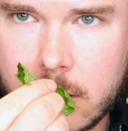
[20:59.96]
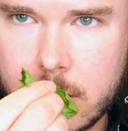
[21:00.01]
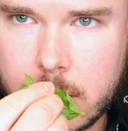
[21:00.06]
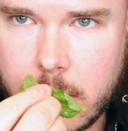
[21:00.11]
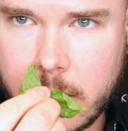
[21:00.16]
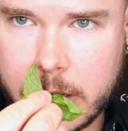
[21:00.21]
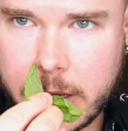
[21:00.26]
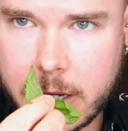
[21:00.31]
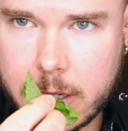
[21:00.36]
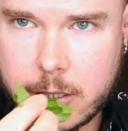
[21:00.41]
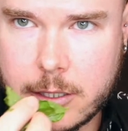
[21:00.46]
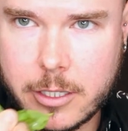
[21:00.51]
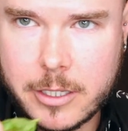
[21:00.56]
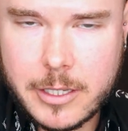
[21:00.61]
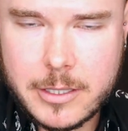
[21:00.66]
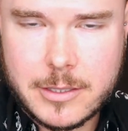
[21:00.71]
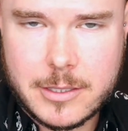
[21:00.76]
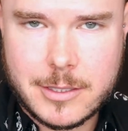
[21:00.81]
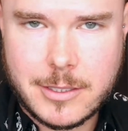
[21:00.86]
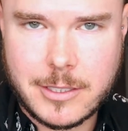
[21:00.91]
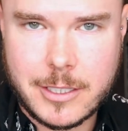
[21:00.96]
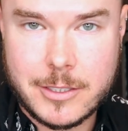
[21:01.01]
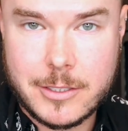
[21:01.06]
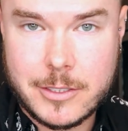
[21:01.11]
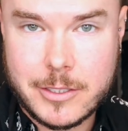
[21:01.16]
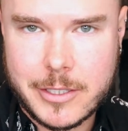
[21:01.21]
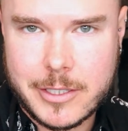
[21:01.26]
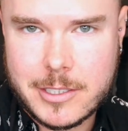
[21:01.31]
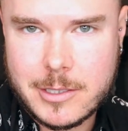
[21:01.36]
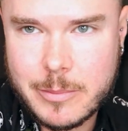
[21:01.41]
Again, cooking's a
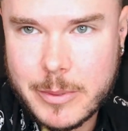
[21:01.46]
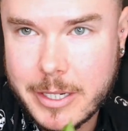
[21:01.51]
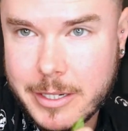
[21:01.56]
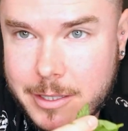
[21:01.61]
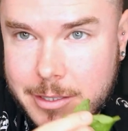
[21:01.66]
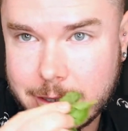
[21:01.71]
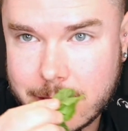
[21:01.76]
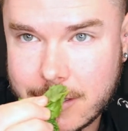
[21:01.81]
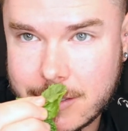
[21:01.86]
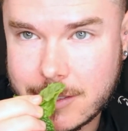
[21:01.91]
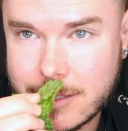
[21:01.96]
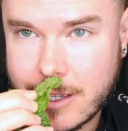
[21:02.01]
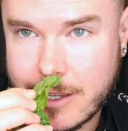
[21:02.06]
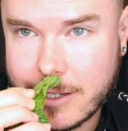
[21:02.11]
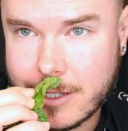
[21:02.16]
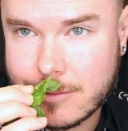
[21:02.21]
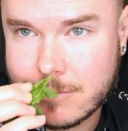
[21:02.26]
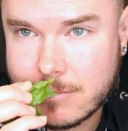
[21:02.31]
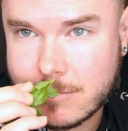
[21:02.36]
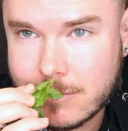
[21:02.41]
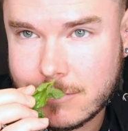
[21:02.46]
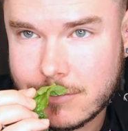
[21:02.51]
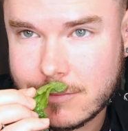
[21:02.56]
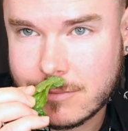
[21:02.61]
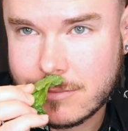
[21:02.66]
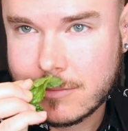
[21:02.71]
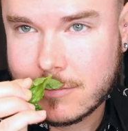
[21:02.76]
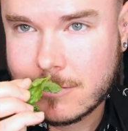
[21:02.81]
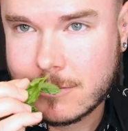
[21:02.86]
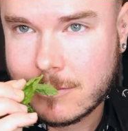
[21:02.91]
sensory experience. It's like
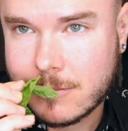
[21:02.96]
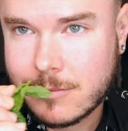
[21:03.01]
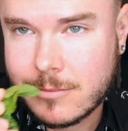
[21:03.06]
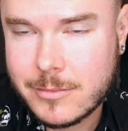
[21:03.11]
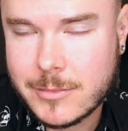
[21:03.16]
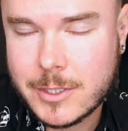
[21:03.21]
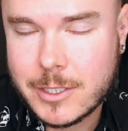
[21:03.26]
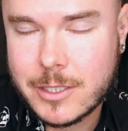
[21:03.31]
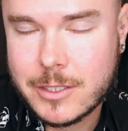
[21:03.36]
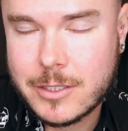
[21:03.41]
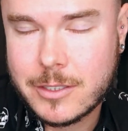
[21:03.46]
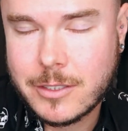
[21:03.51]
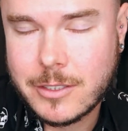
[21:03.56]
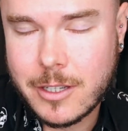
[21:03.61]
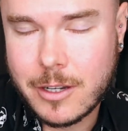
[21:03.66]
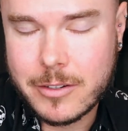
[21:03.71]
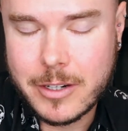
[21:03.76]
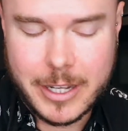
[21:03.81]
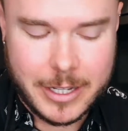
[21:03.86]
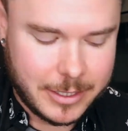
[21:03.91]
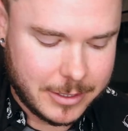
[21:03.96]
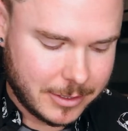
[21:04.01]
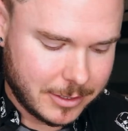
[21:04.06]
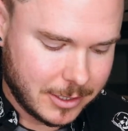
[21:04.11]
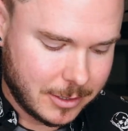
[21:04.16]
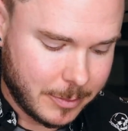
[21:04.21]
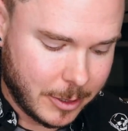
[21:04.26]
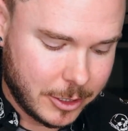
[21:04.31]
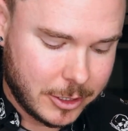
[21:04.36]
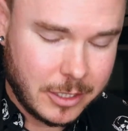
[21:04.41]
so nice,
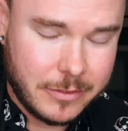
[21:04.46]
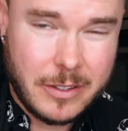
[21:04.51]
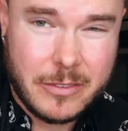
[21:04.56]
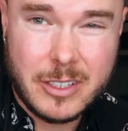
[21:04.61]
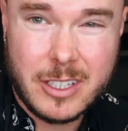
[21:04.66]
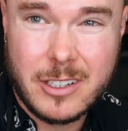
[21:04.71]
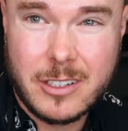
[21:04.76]
especially if you have a